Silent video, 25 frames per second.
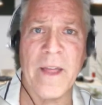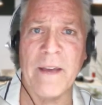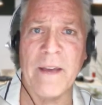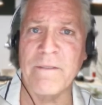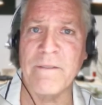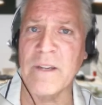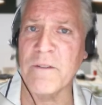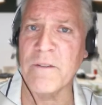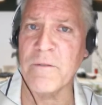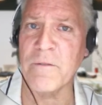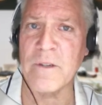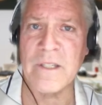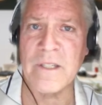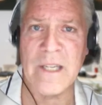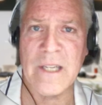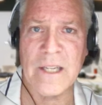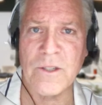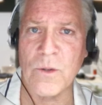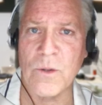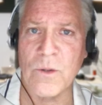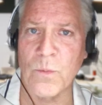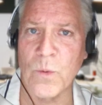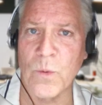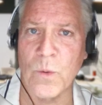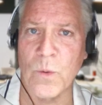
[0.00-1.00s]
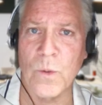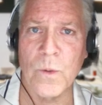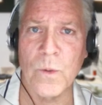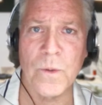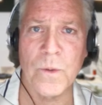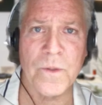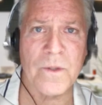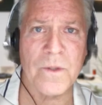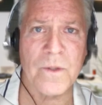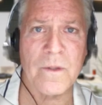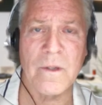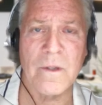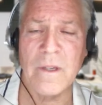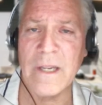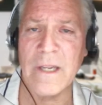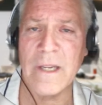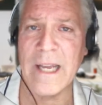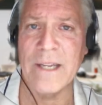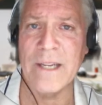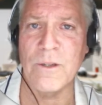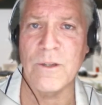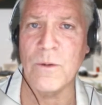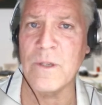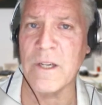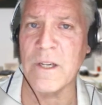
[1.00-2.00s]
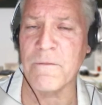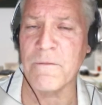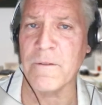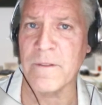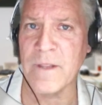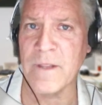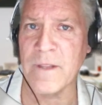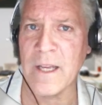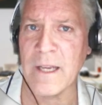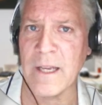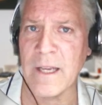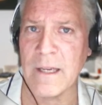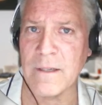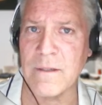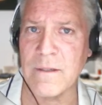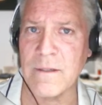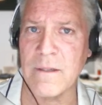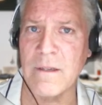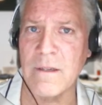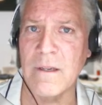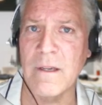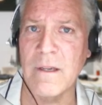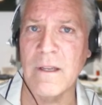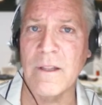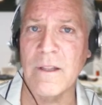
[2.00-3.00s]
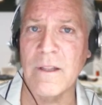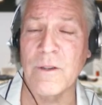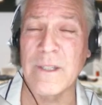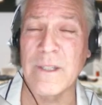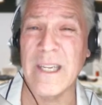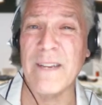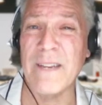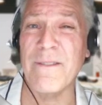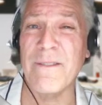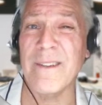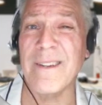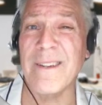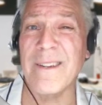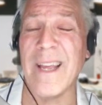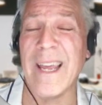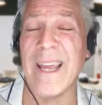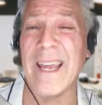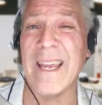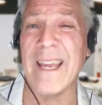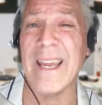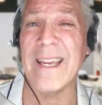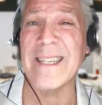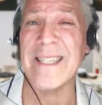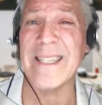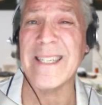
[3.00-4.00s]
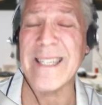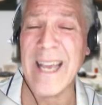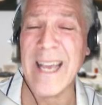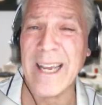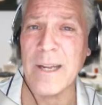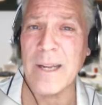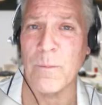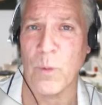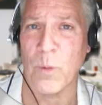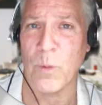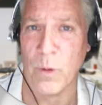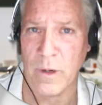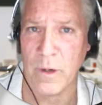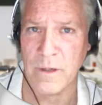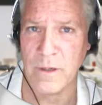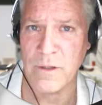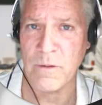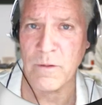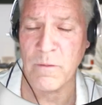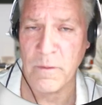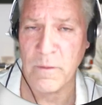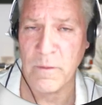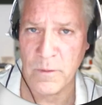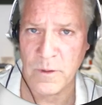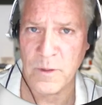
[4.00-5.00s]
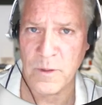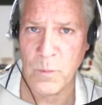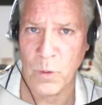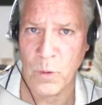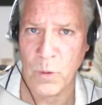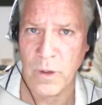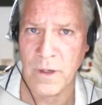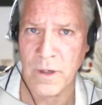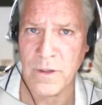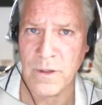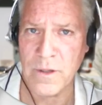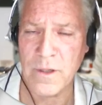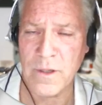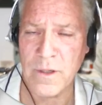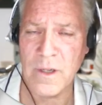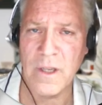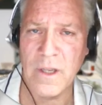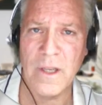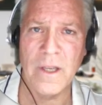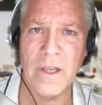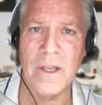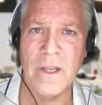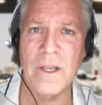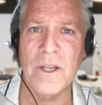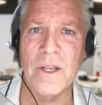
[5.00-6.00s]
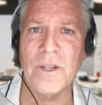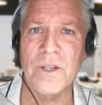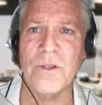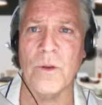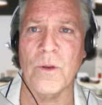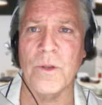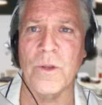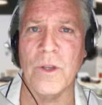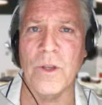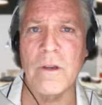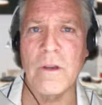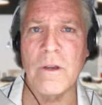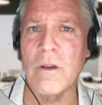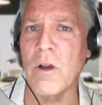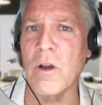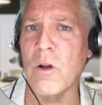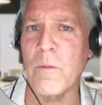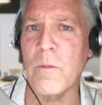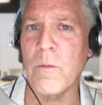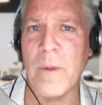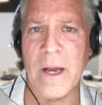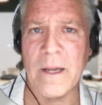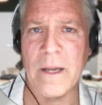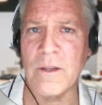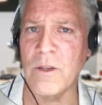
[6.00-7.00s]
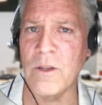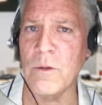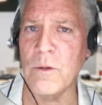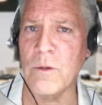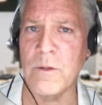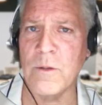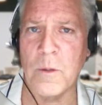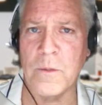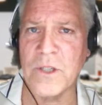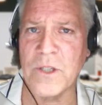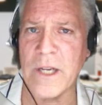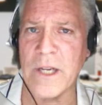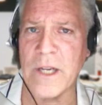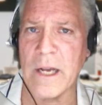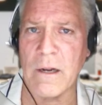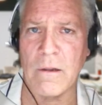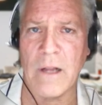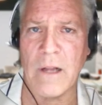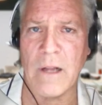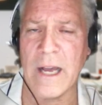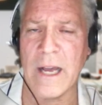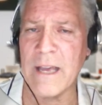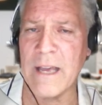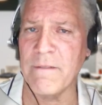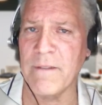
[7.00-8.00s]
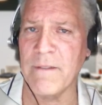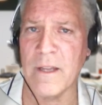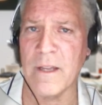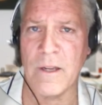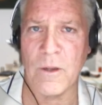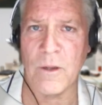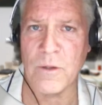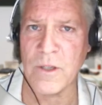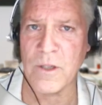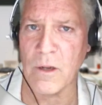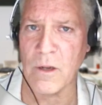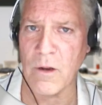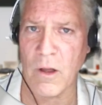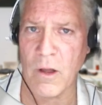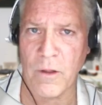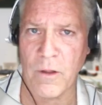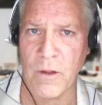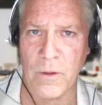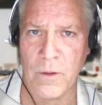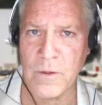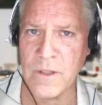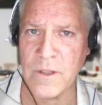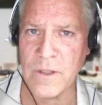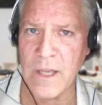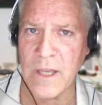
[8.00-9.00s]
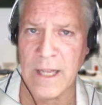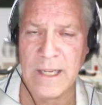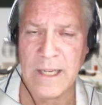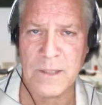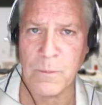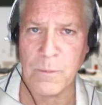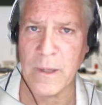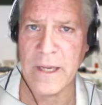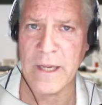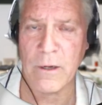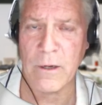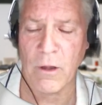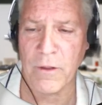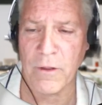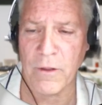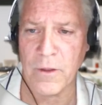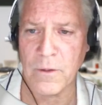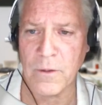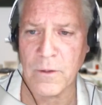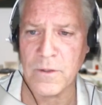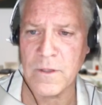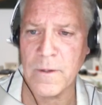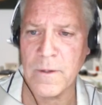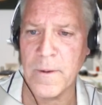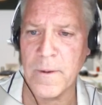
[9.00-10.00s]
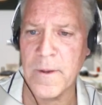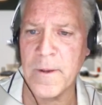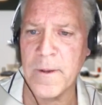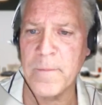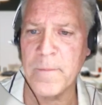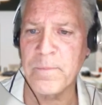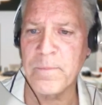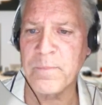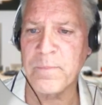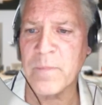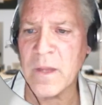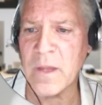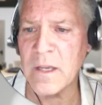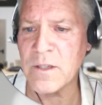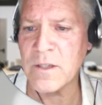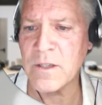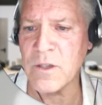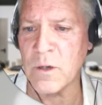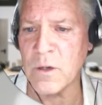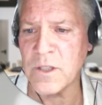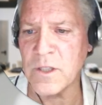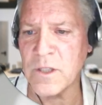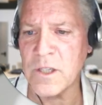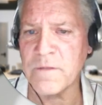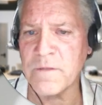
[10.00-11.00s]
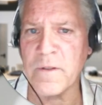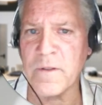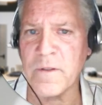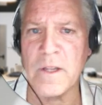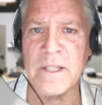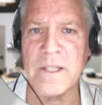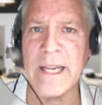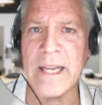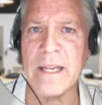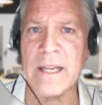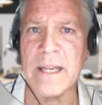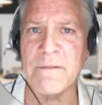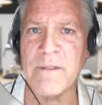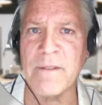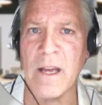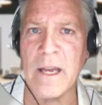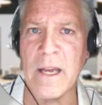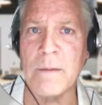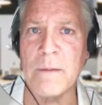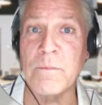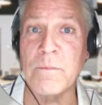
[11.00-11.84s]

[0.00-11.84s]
They both have different sets of rules and do different things. There's even a second mortgage, reverse mortgage. So you can go on my YouTube channel. I have videos on all those that explain all those. So just for